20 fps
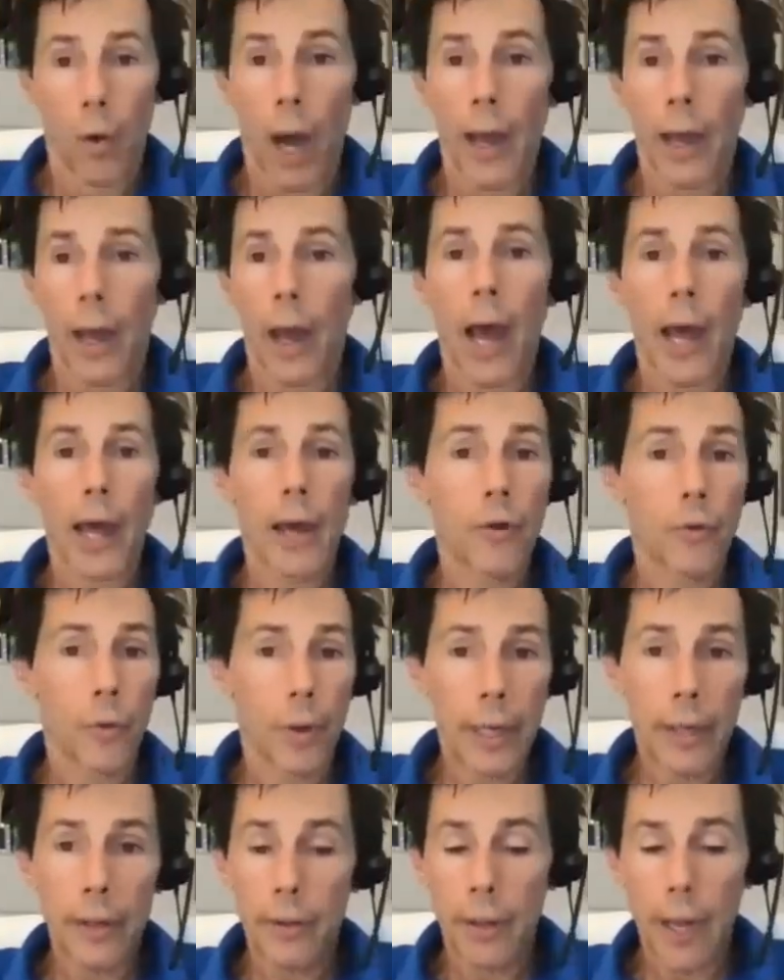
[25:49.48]
I I
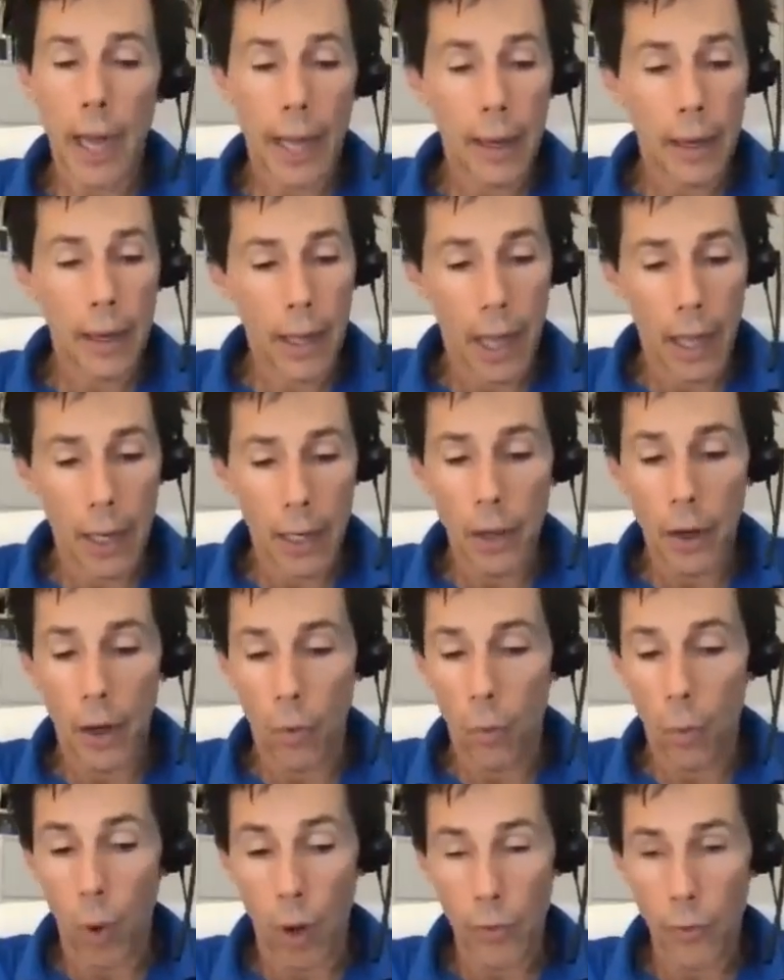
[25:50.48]
agree. And and you know
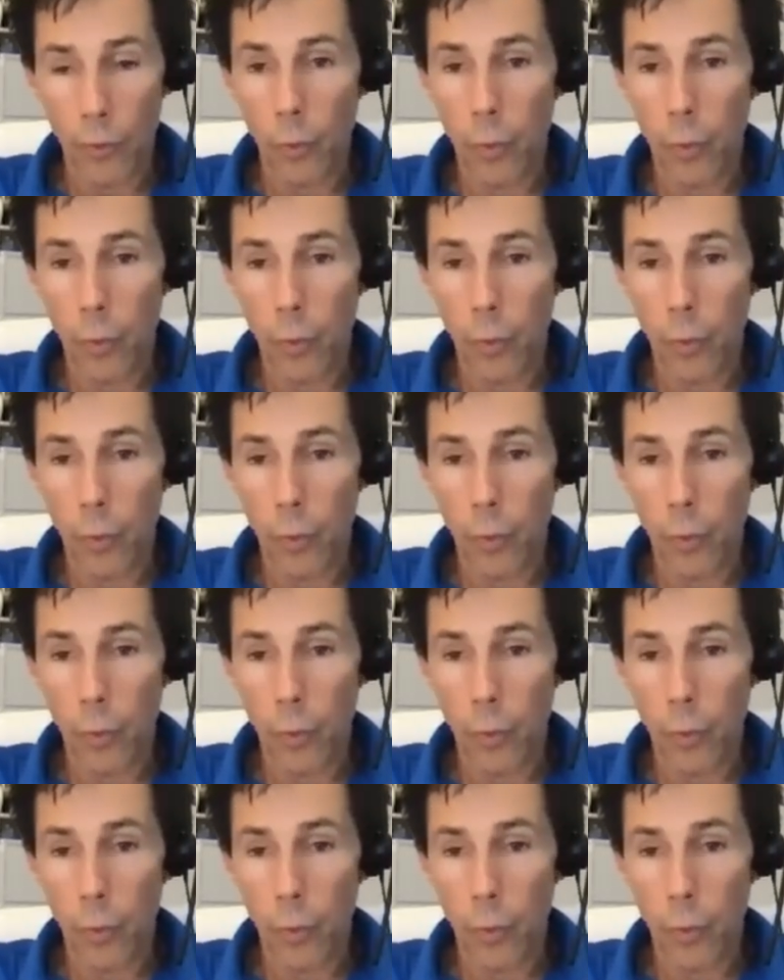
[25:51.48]
one of the